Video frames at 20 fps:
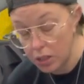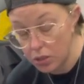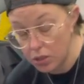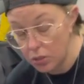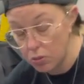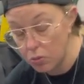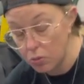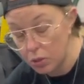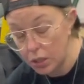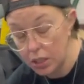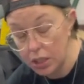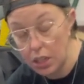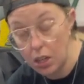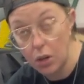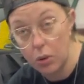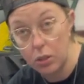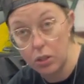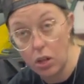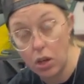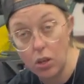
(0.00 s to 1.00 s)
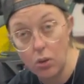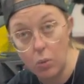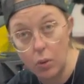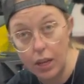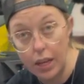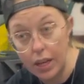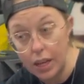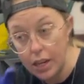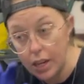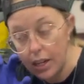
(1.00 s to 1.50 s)
to really go a long
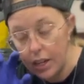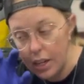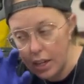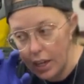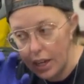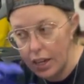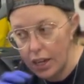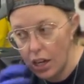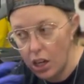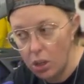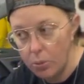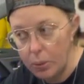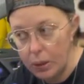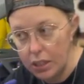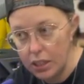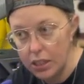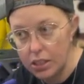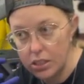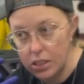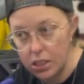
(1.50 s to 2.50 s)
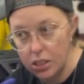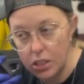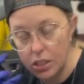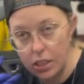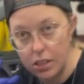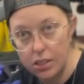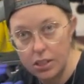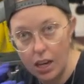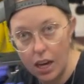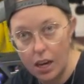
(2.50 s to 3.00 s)
way in helping the interior of
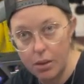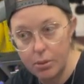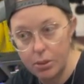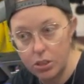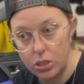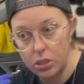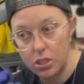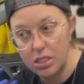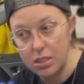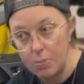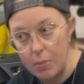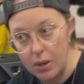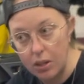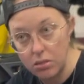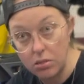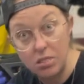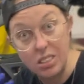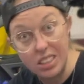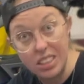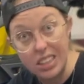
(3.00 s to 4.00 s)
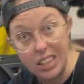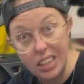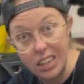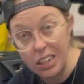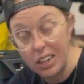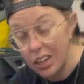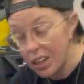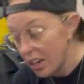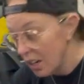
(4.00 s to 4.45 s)
this cabin just smell clean.